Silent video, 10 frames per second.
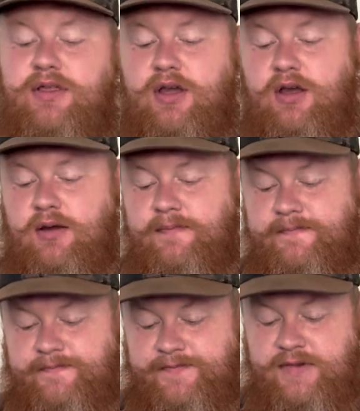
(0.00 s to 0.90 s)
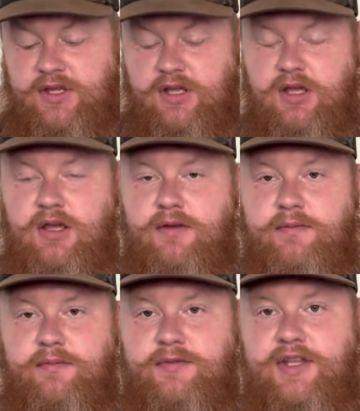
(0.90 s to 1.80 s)

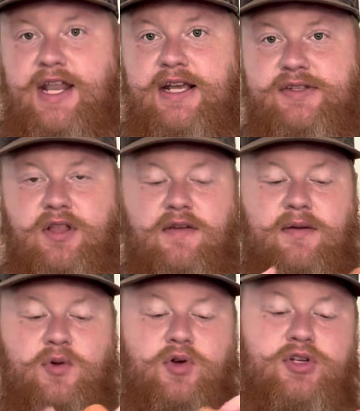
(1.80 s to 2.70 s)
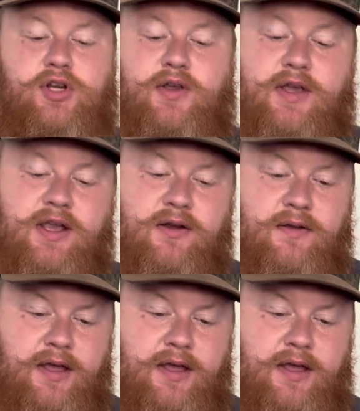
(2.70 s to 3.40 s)
the next glove I'm going to show you here.